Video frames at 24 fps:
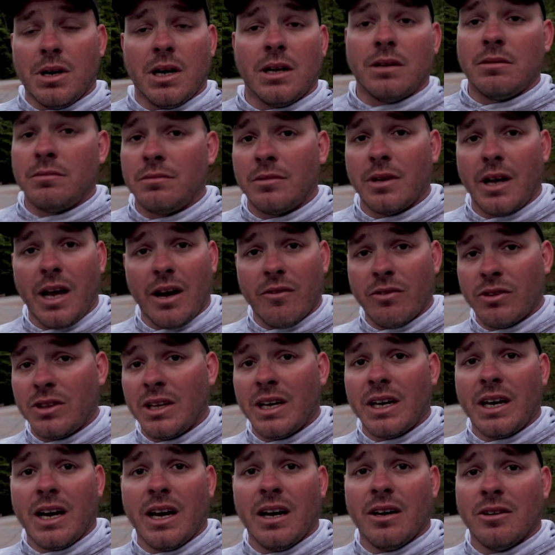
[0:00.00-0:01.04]
But
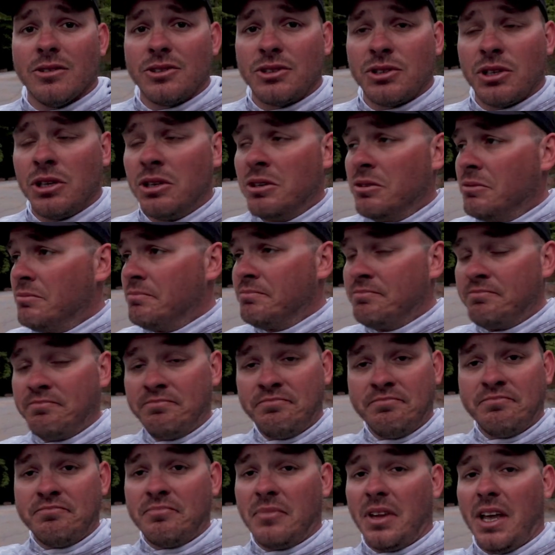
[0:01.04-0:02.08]
everything else,
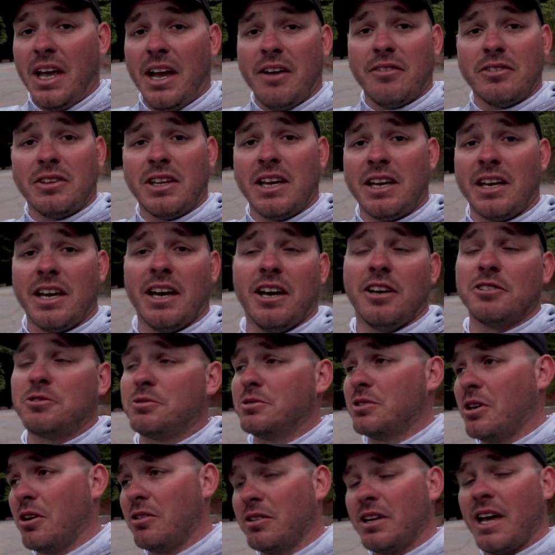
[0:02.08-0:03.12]
everything else
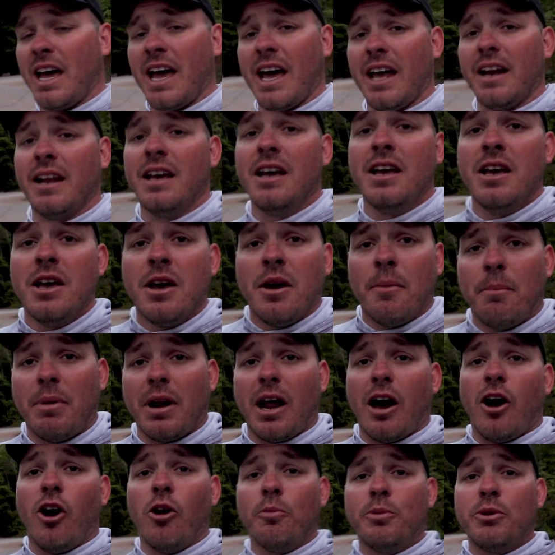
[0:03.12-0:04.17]
was on that. But
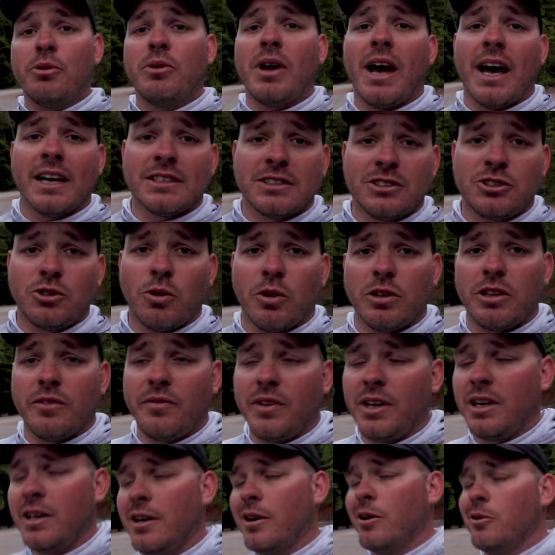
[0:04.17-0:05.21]
I hope you guys enjoyed the
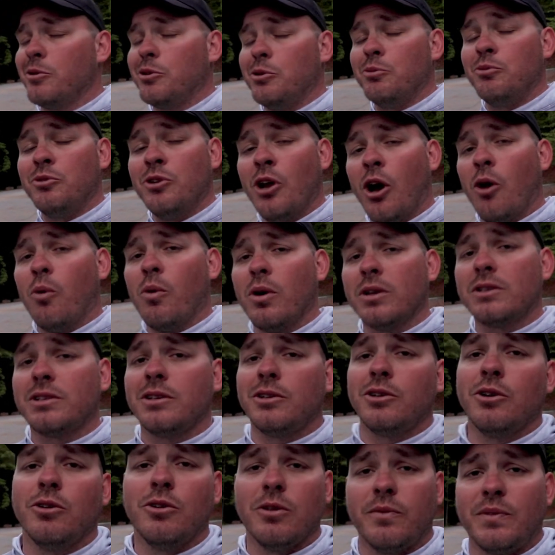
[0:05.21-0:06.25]
video. You know what to
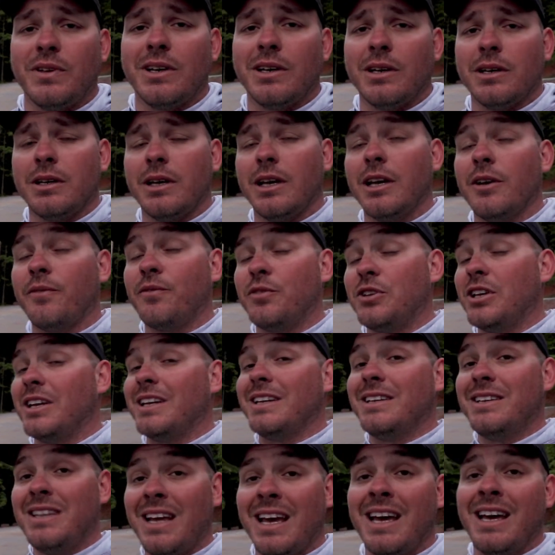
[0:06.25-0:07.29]
do if you if you
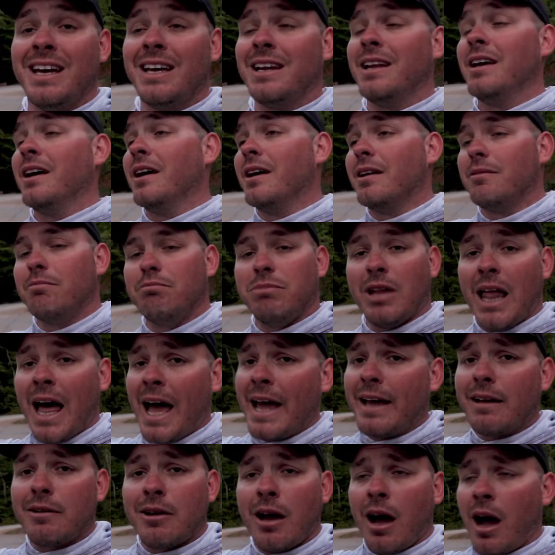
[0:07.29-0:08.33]
did.
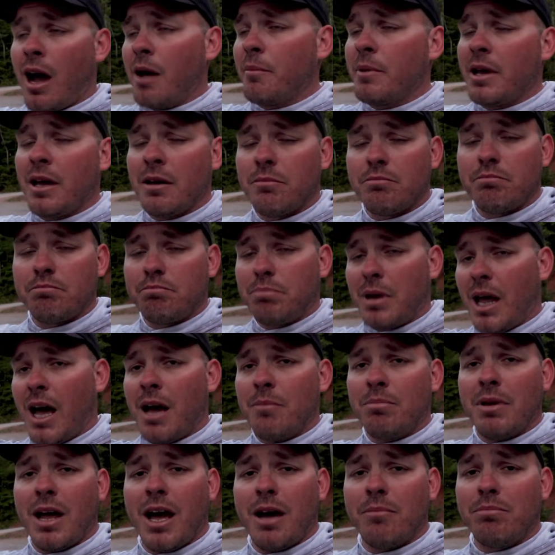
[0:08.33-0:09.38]
Like, comment, blah,
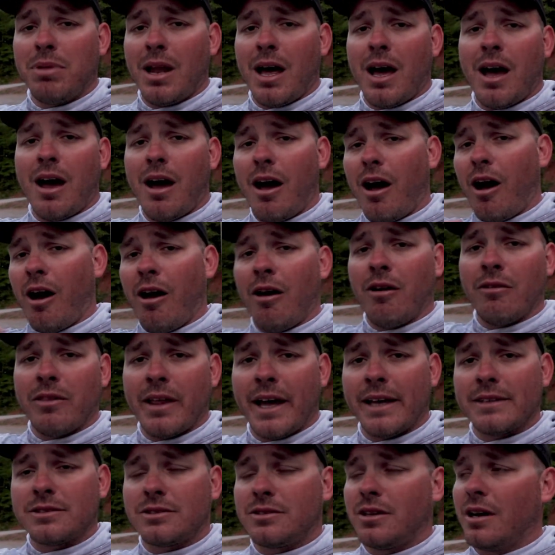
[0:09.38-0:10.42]
blah, blah, all
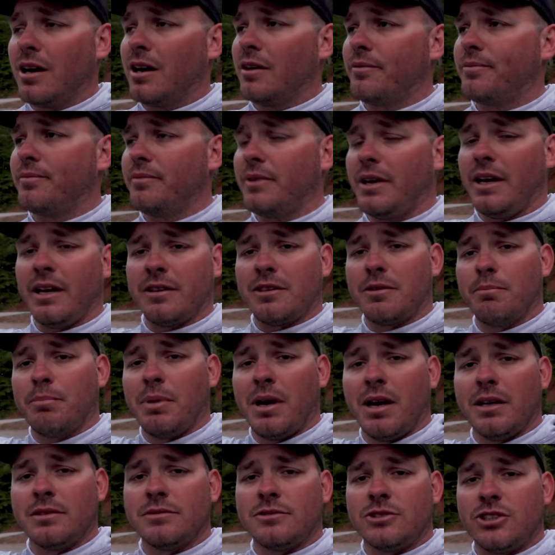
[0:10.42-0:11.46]
that stuff. Hit the
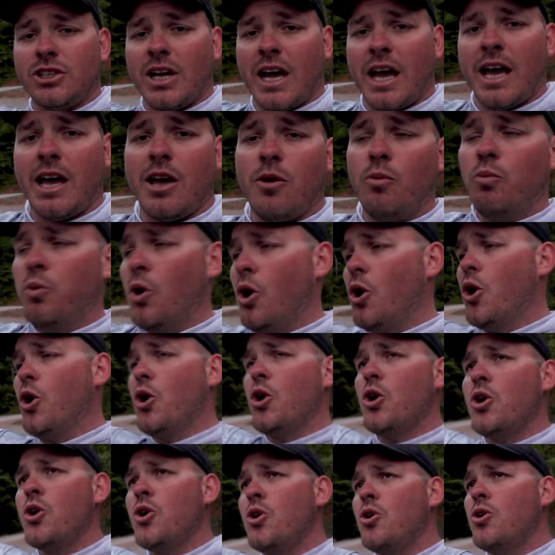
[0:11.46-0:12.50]
buttons. Yay.
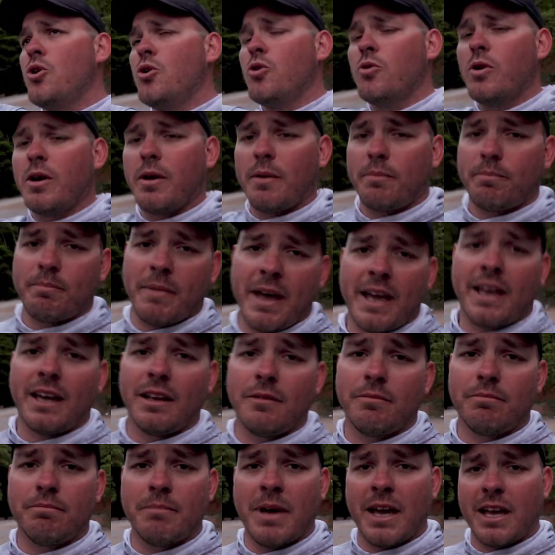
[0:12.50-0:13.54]
Woohoo! Make
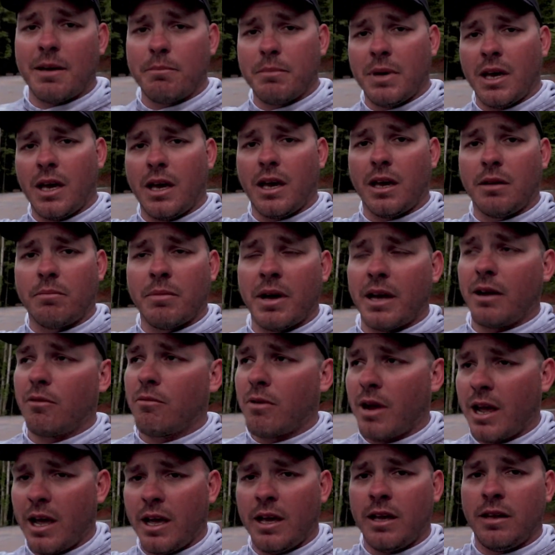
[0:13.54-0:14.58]
it make it big. Make it
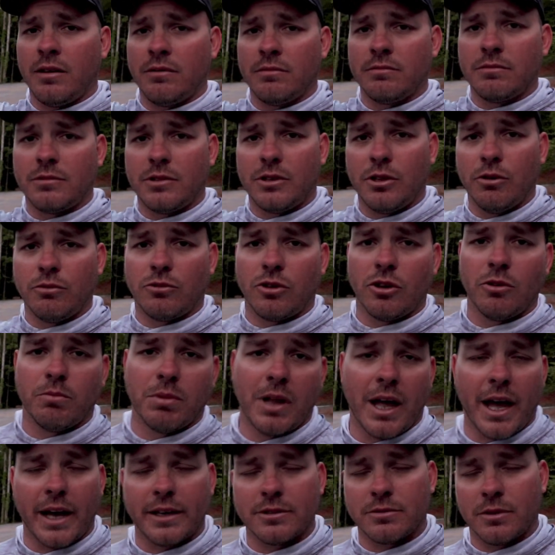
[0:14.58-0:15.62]
rain. YouTube
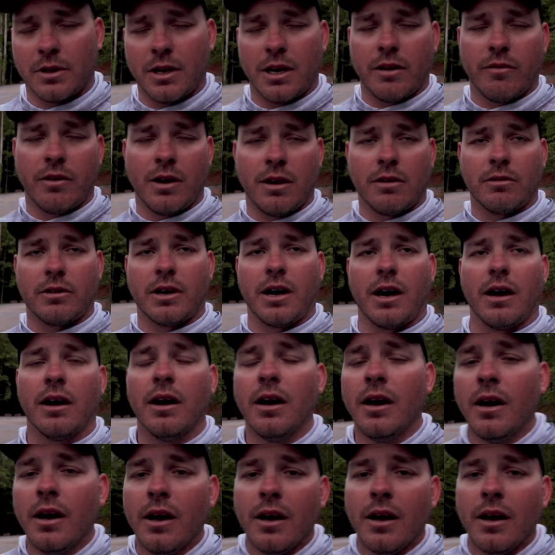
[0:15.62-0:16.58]
likes, whatever. I don't care.